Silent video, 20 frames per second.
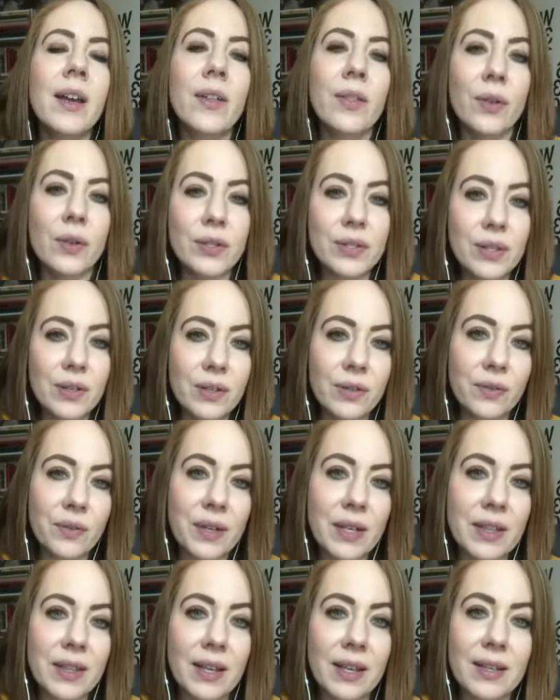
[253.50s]
Those are
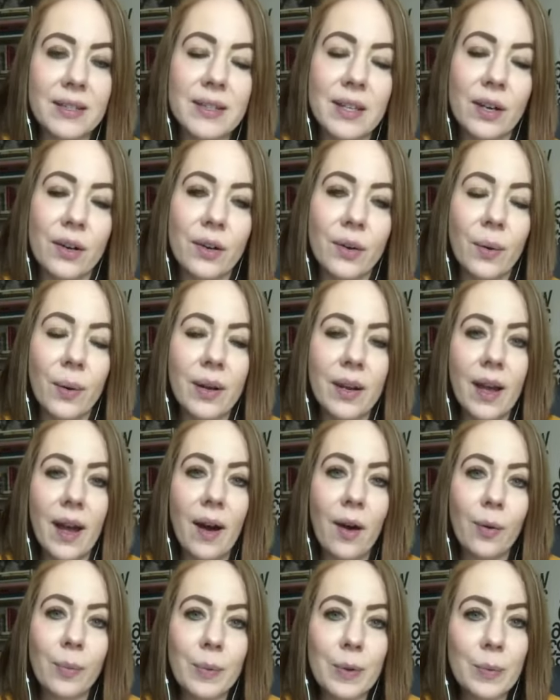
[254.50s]
3 things that are going to
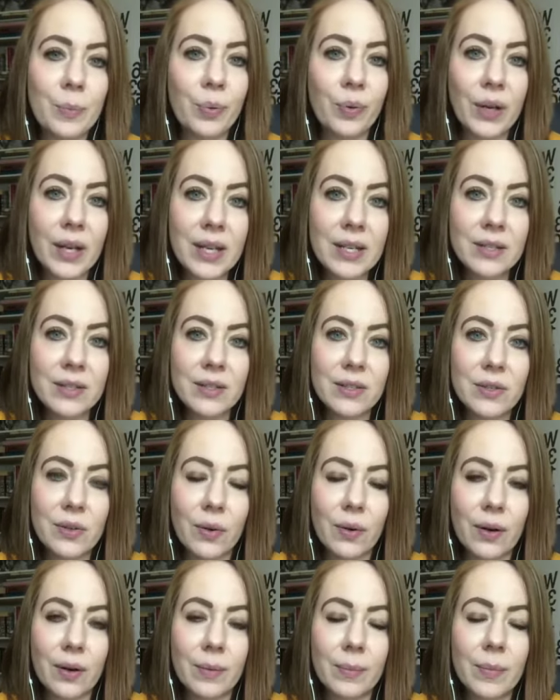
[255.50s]
help you
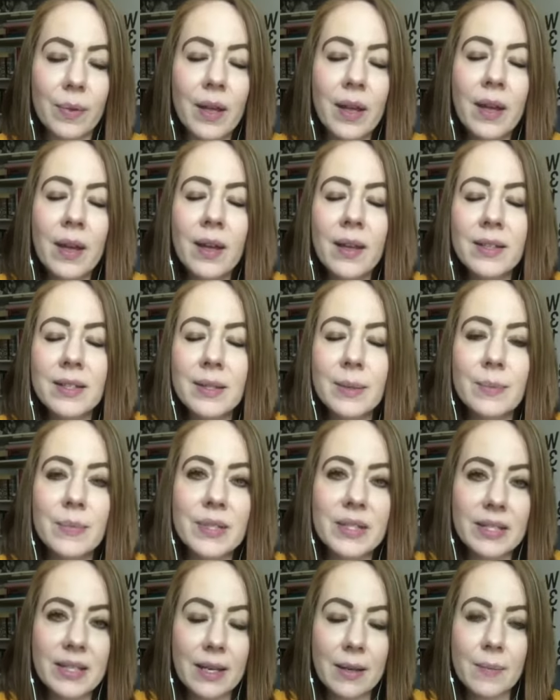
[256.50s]
brainstorm some
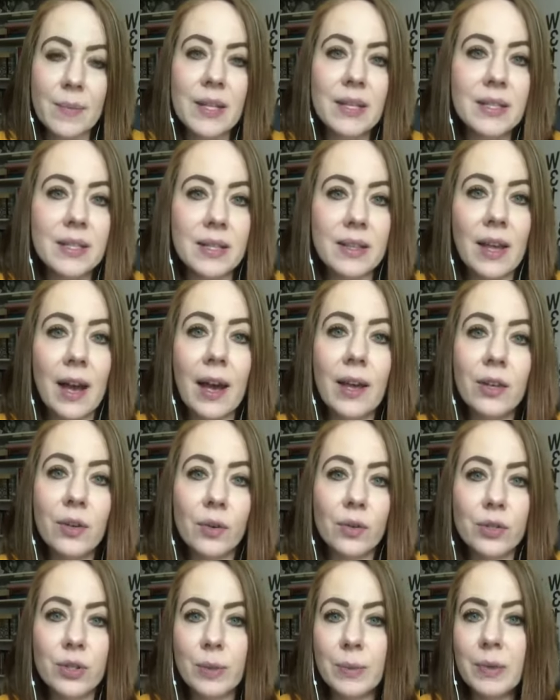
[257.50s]
statements that
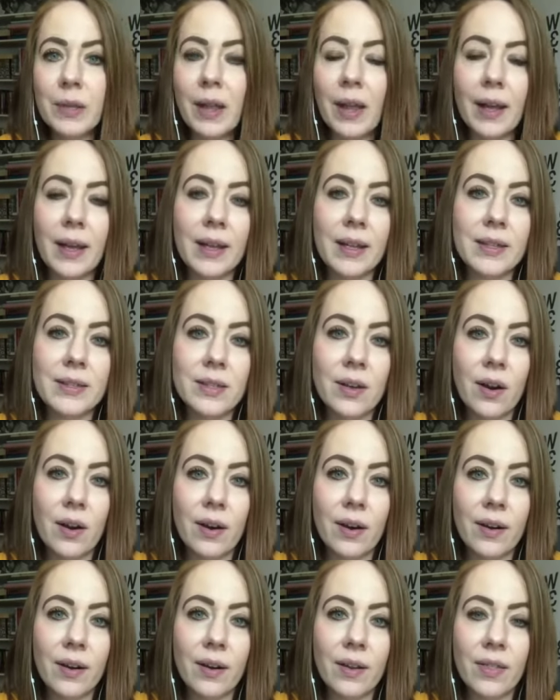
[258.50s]
your dream clients
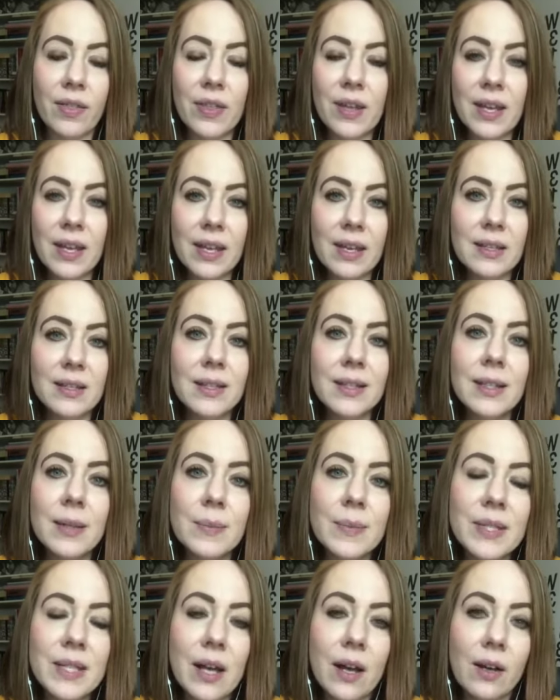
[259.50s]
are thinking to
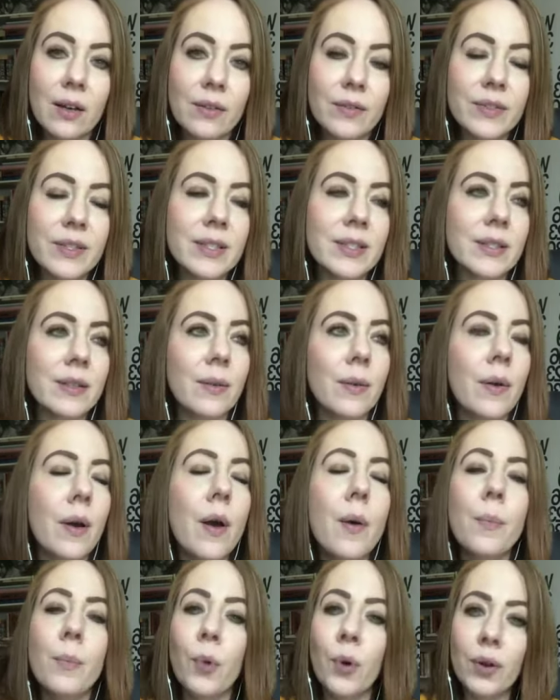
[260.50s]
themselves
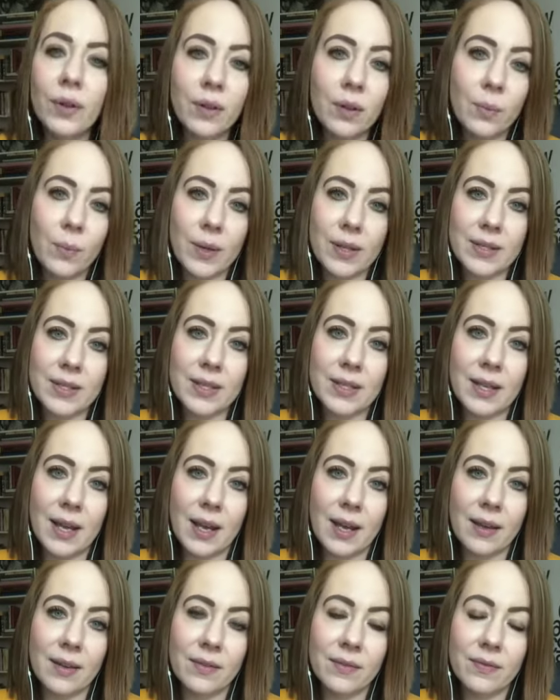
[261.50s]
more than once a
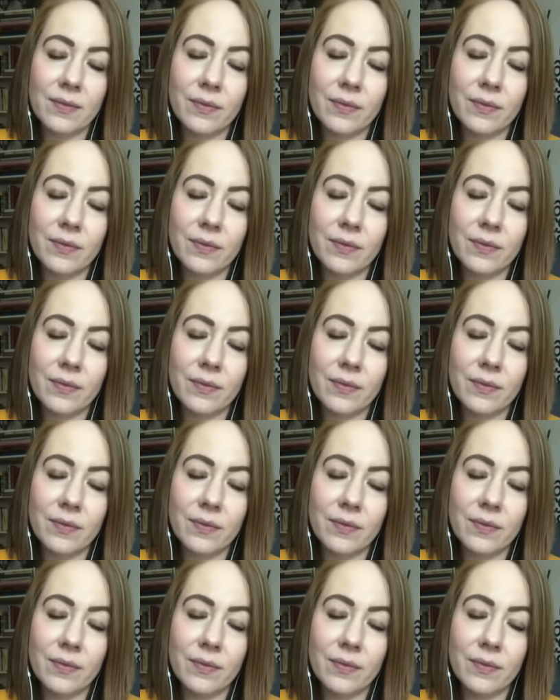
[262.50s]
day.